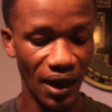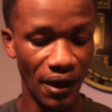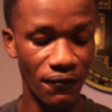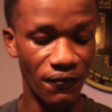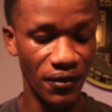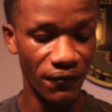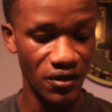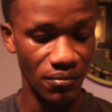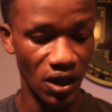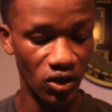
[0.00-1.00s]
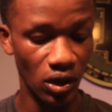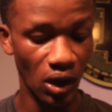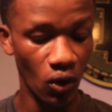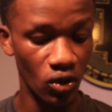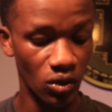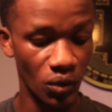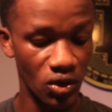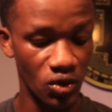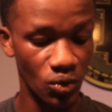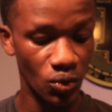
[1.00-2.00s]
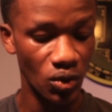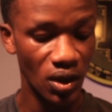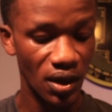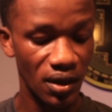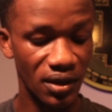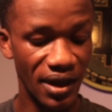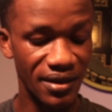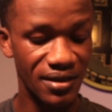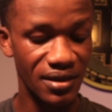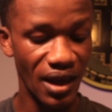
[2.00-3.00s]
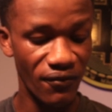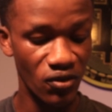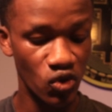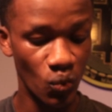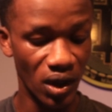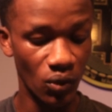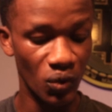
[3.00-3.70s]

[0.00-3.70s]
and $50 million all the way to the seventh one,